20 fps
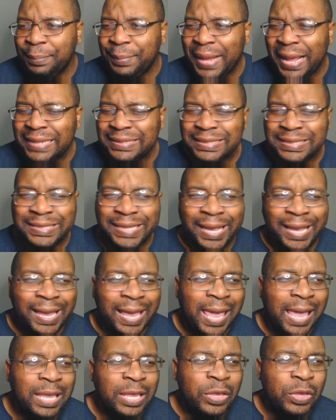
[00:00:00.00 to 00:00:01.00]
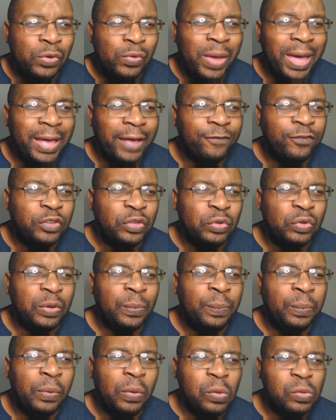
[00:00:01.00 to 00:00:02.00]
not saying you have to
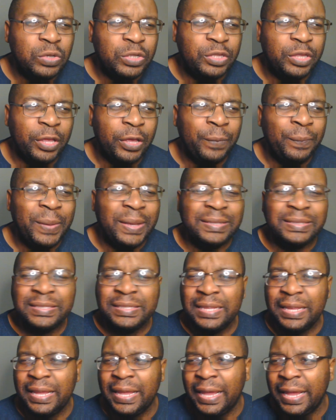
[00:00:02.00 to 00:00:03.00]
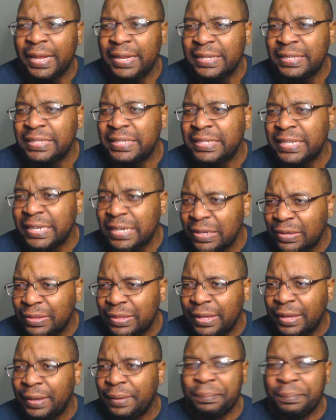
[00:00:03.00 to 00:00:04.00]
approach them and, and tell
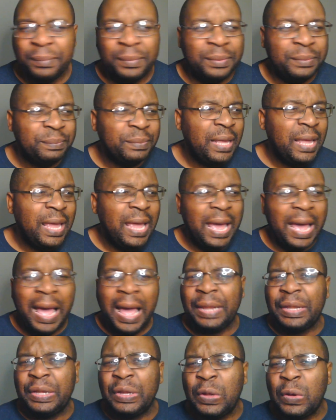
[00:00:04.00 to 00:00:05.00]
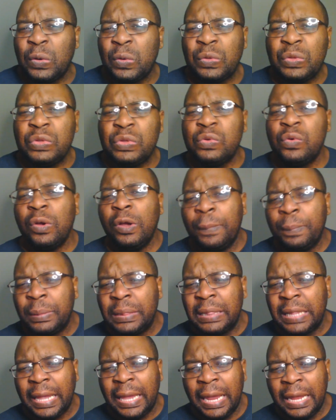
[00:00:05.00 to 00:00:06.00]
them, I know you are
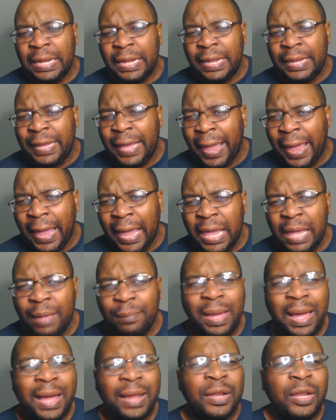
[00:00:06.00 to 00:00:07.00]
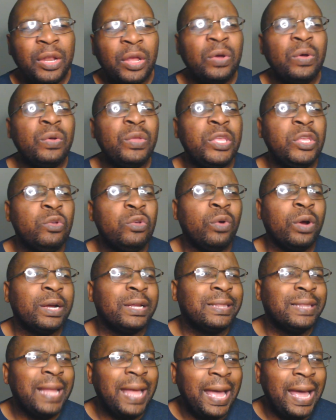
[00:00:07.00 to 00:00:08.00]
playing a game. I know you are
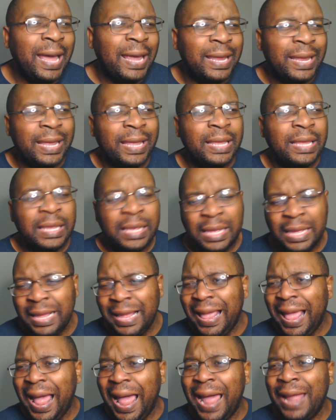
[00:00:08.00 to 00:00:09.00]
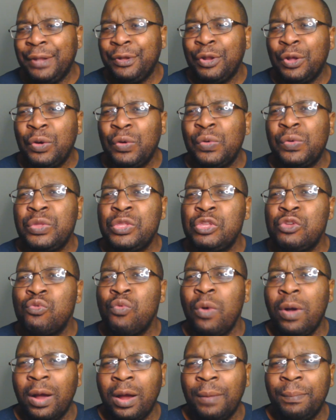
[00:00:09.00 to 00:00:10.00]
lying. I know you
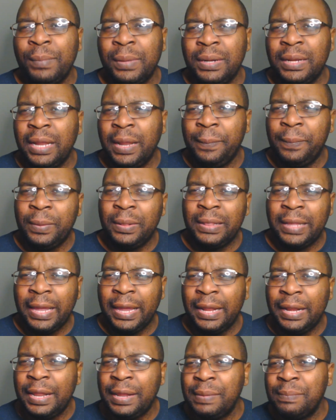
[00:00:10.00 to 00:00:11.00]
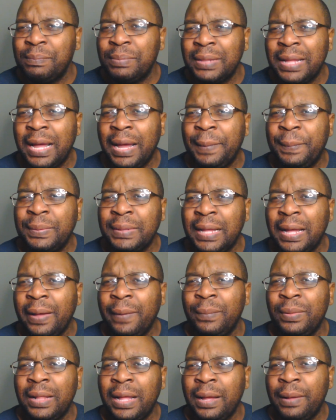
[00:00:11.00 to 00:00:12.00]
are manipulating, blah, blah,
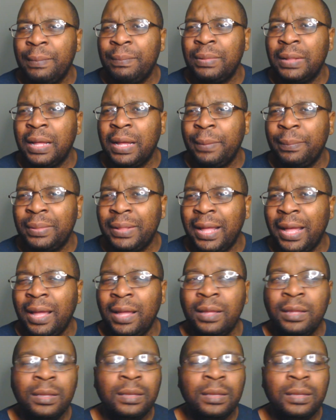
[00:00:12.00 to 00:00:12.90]
blah, blah, blah.